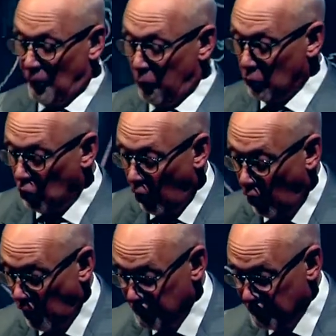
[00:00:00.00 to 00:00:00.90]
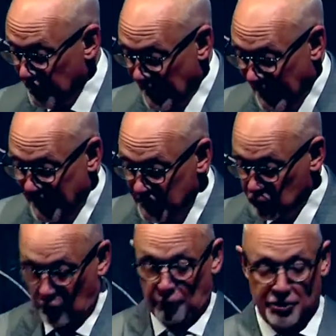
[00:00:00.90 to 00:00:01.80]
will cause any
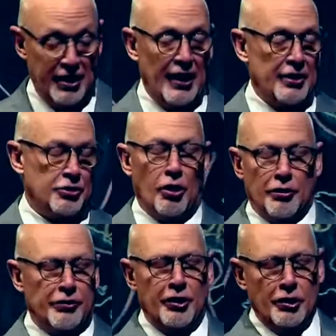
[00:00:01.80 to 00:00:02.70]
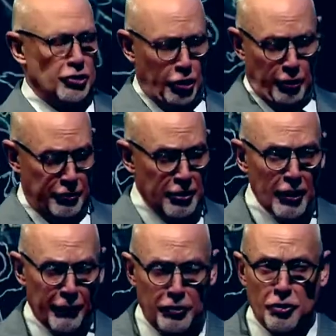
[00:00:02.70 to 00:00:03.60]
church, that has caused the church
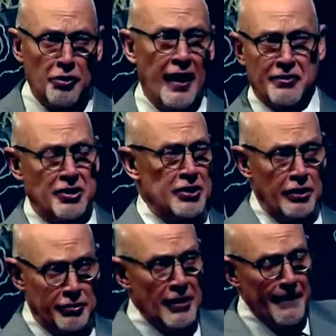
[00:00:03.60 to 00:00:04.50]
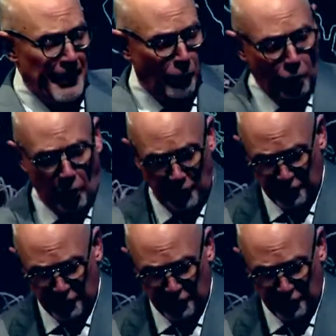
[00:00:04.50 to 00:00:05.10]
for 2,000 years, that will cause